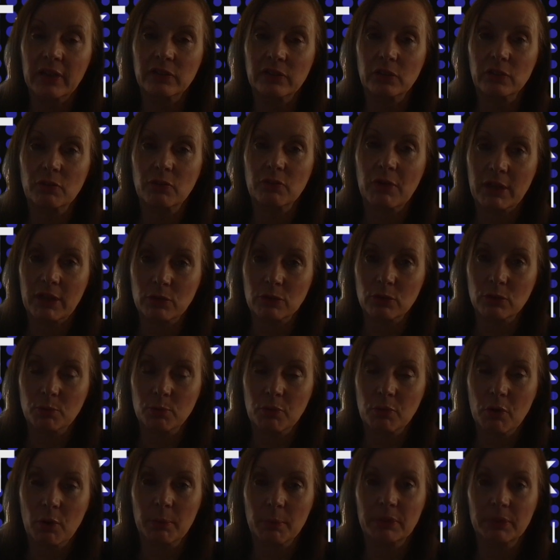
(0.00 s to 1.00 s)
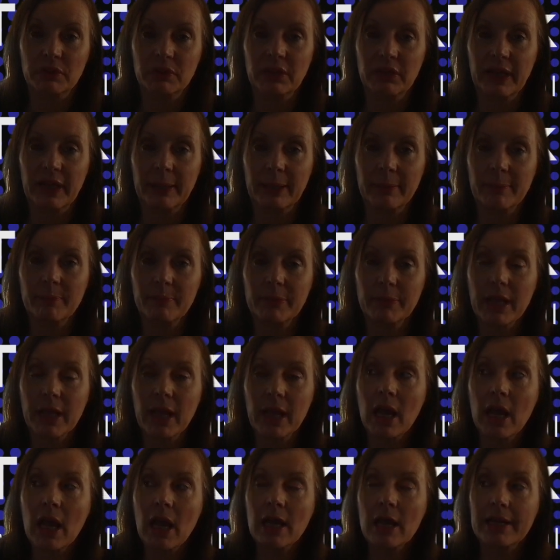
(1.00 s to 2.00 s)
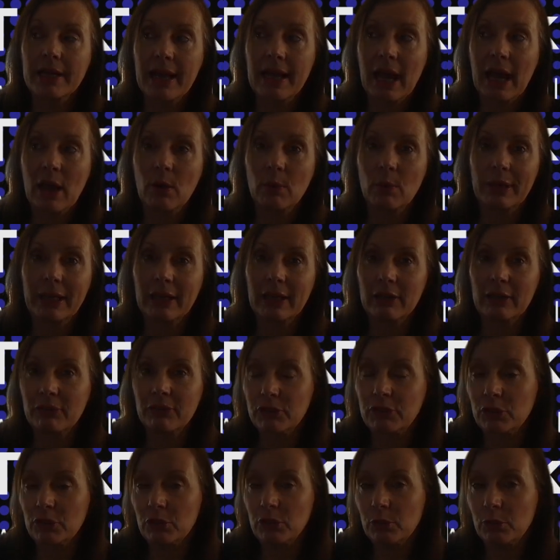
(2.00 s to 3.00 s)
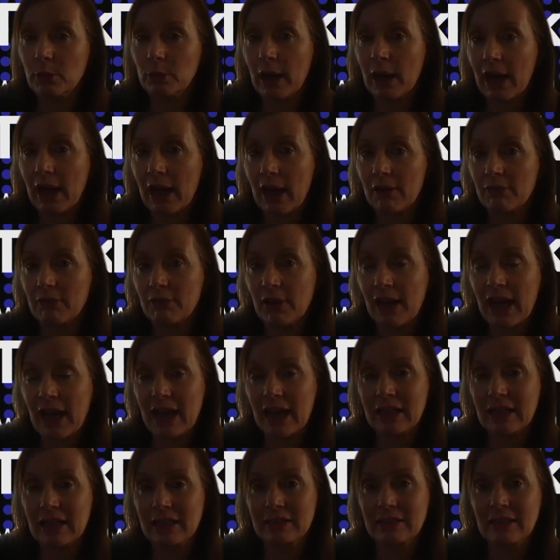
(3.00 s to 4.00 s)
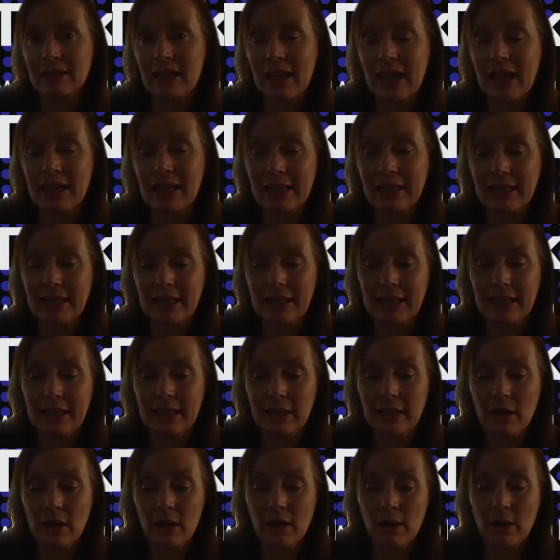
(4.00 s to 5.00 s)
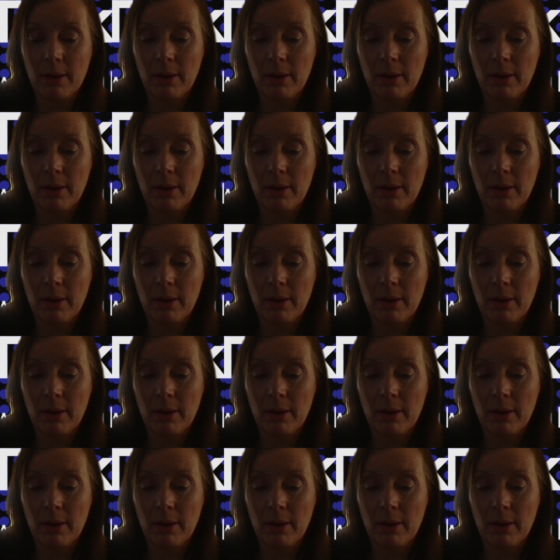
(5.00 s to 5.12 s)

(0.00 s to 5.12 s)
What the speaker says: as a rental property. Now, if you have had any